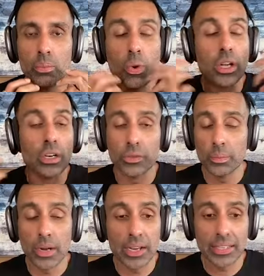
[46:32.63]

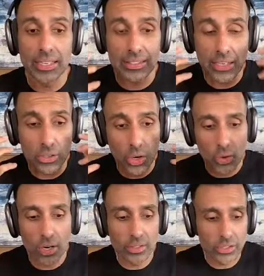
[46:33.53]
wonderful podcast and i know
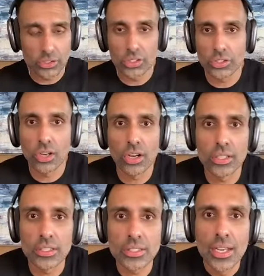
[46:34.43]
our listeners and
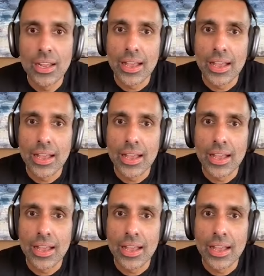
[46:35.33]
audience